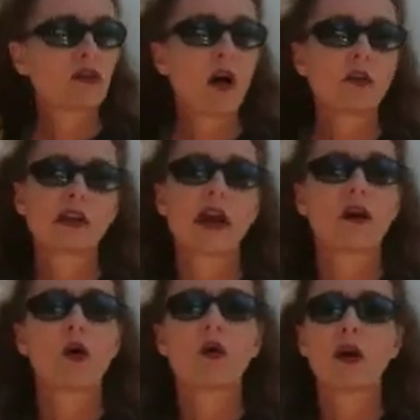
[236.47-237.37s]
tall
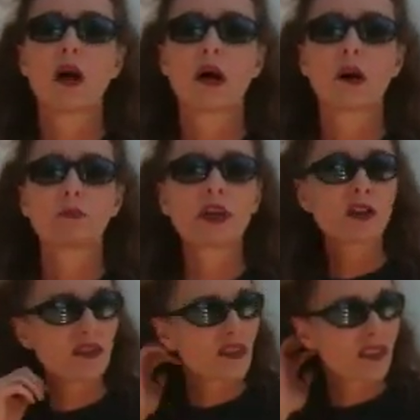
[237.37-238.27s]
tale,
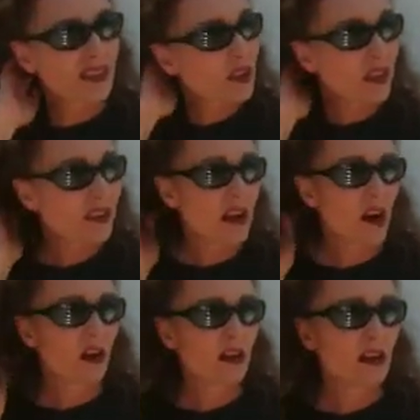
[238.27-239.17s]
because it's still in
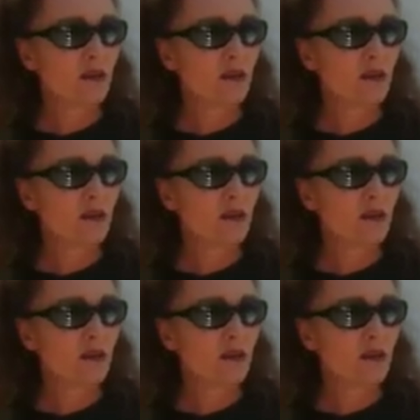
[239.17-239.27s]
there,